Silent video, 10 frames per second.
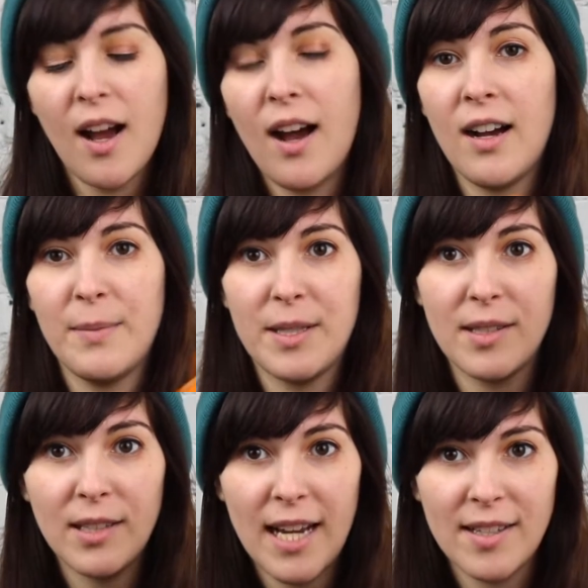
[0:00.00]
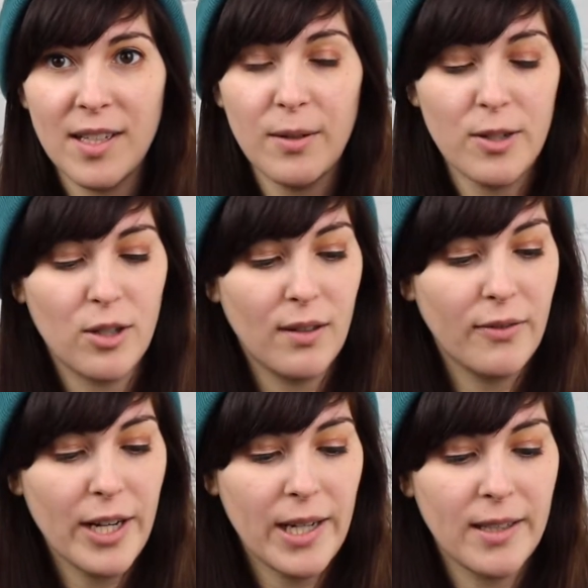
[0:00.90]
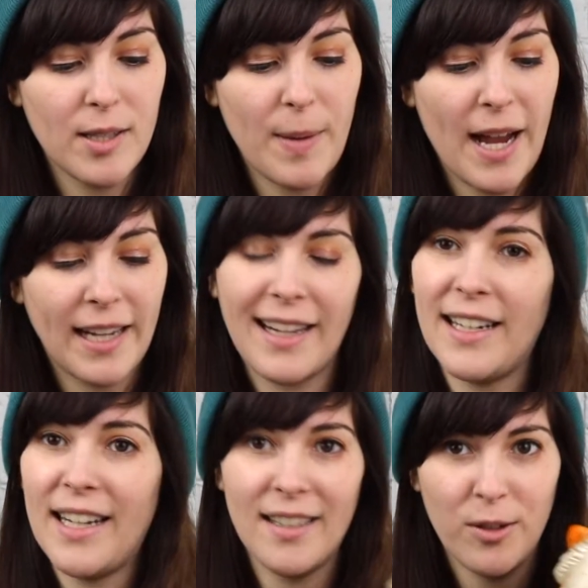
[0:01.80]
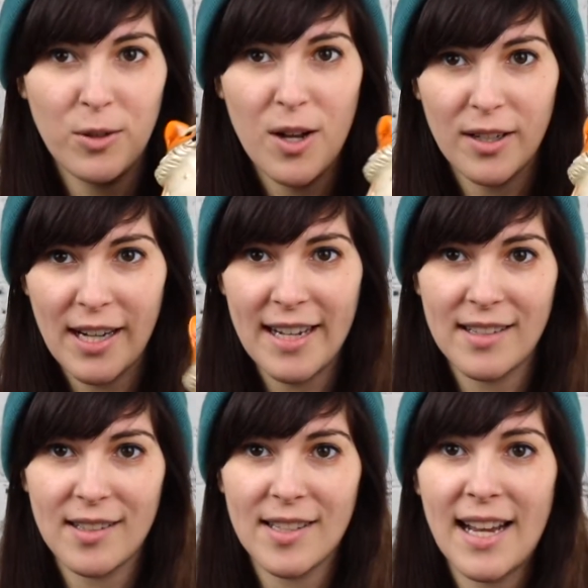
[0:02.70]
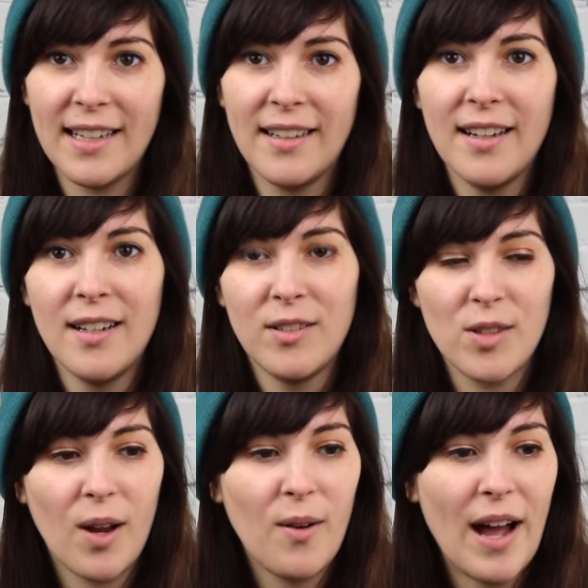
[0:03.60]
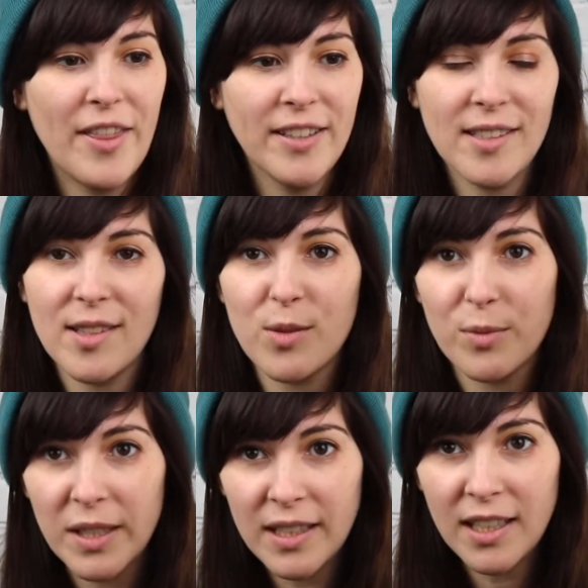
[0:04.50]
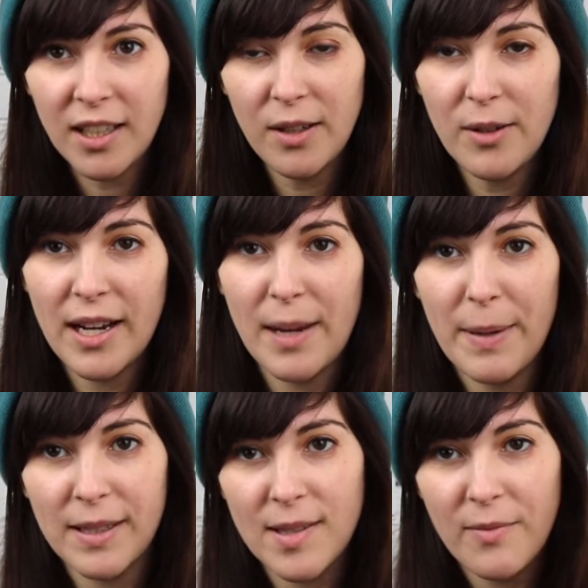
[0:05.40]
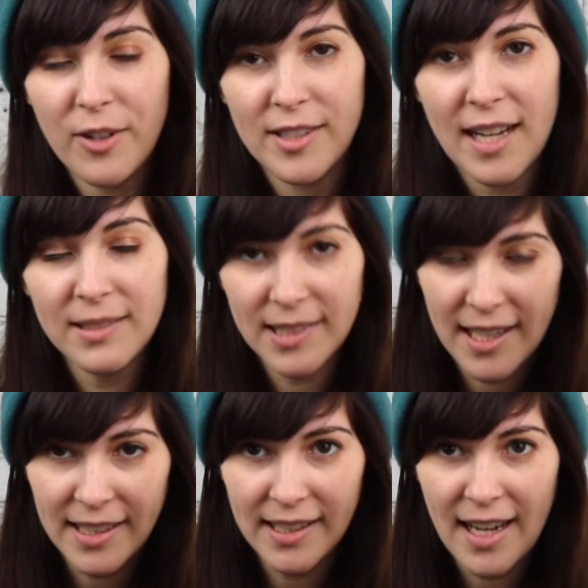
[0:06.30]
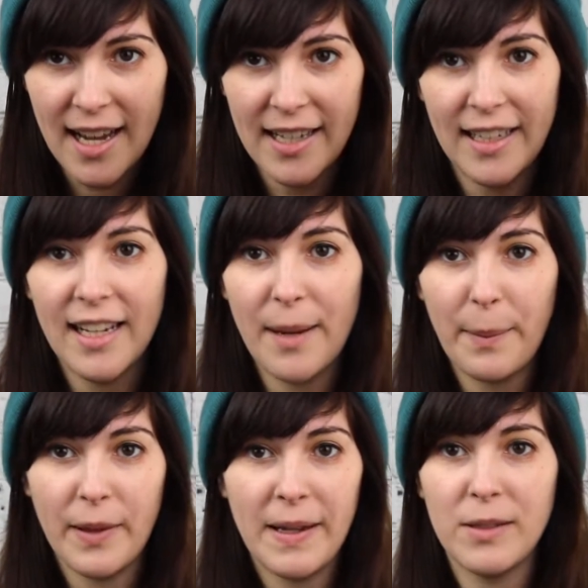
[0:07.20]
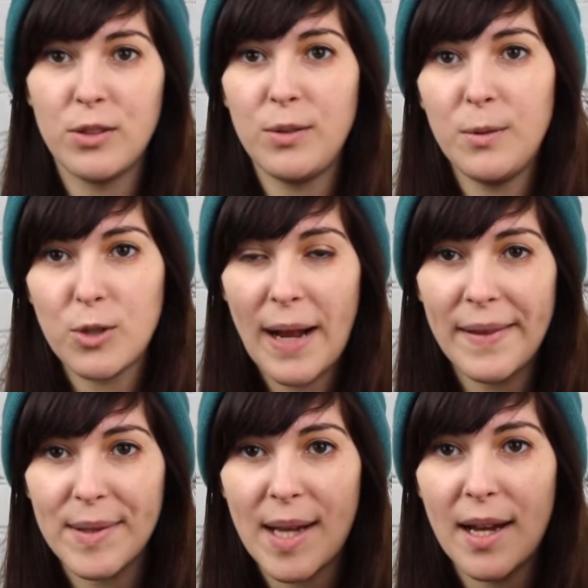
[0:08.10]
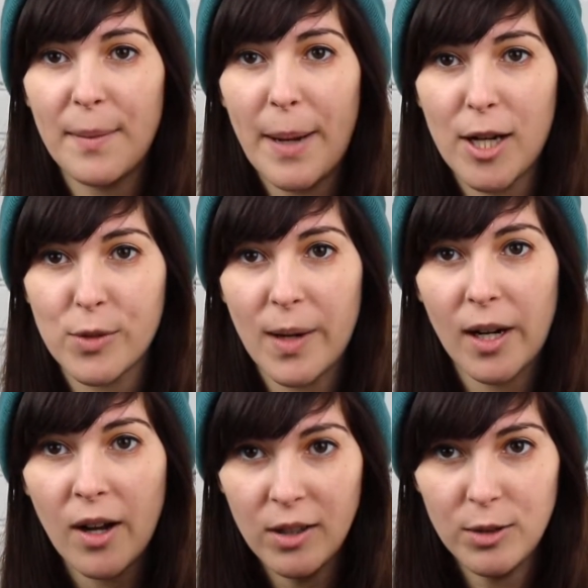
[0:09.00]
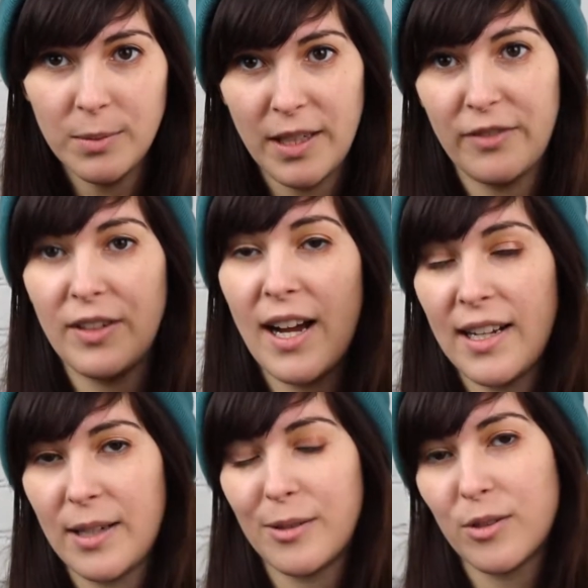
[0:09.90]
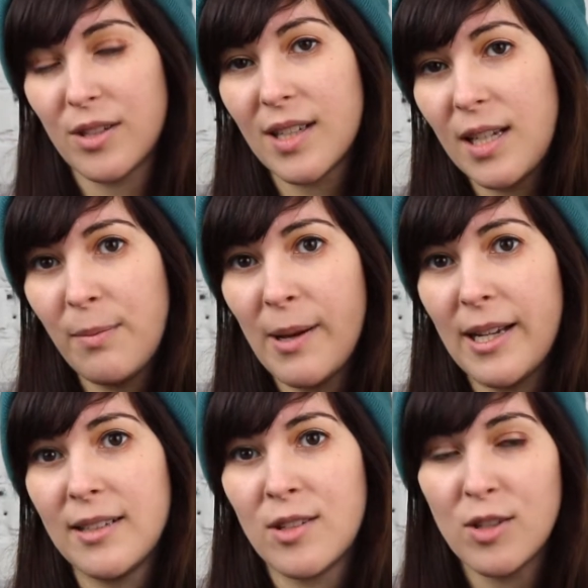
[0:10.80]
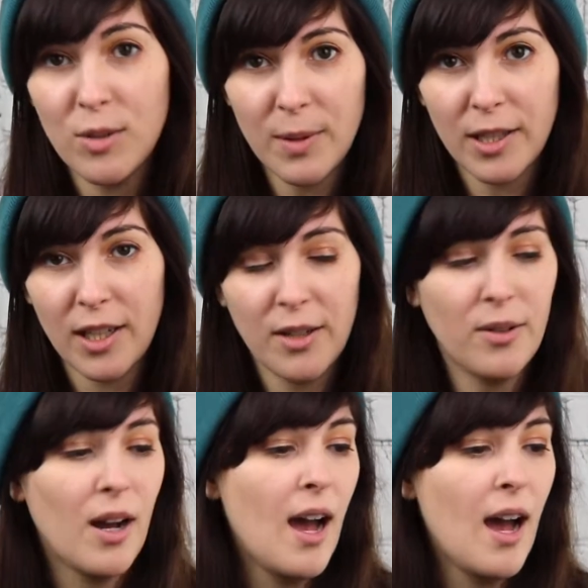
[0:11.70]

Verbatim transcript: Um, it still has the original fragrance packet in it. It no longer has a scent. So I think this is really cute and I picked this up for $1.99 and I plan to try this on Poshmark Home. If not, I will just keep it. It's super cute.